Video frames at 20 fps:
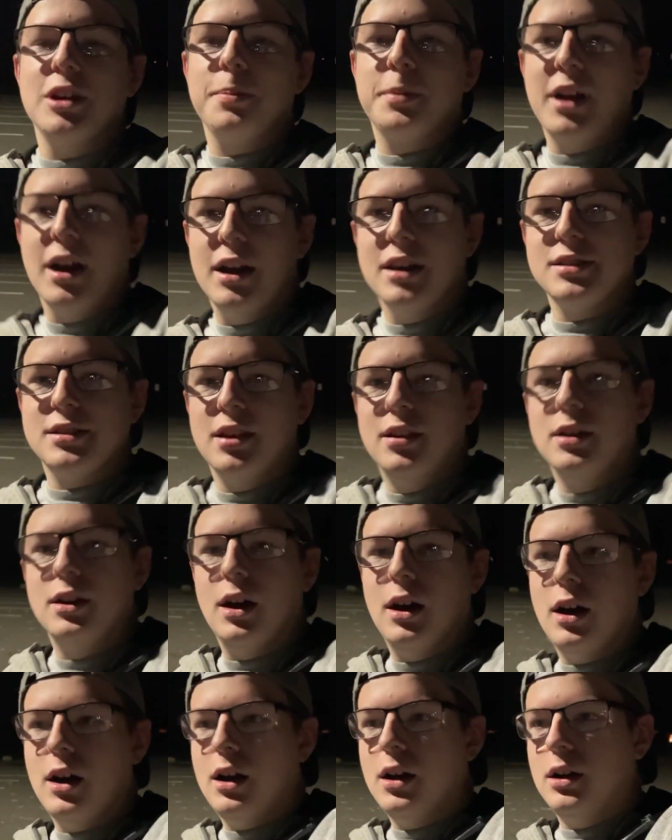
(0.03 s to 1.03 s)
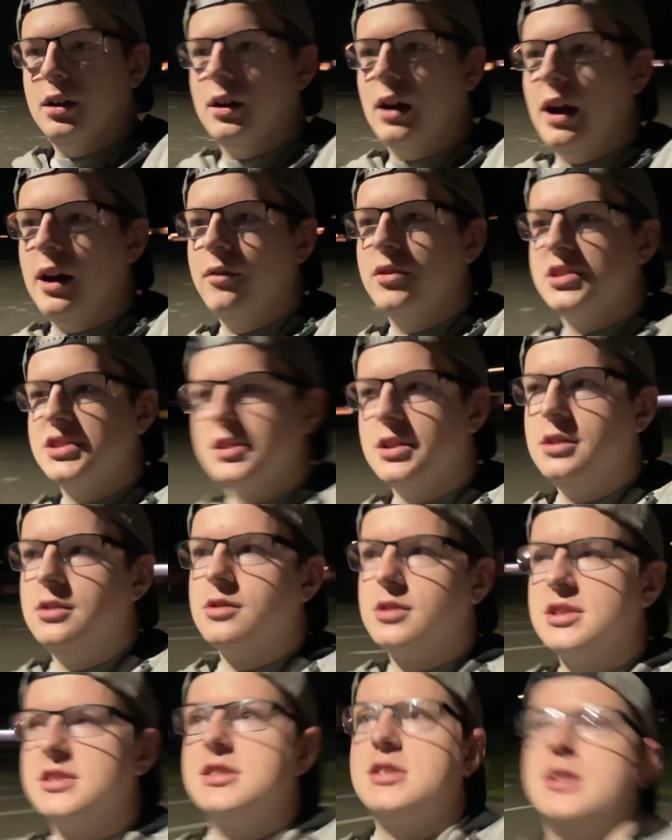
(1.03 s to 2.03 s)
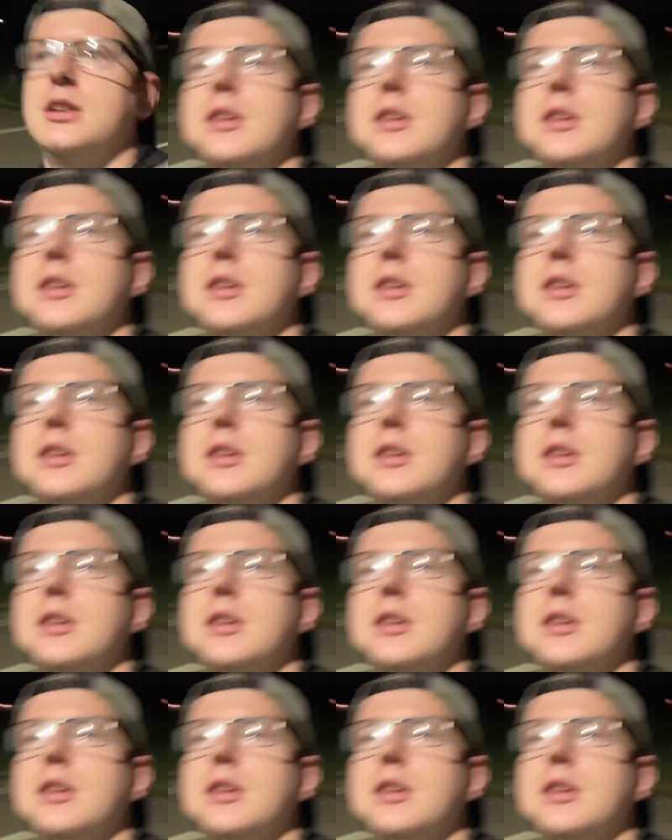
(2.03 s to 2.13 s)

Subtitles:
guys, obviously you can see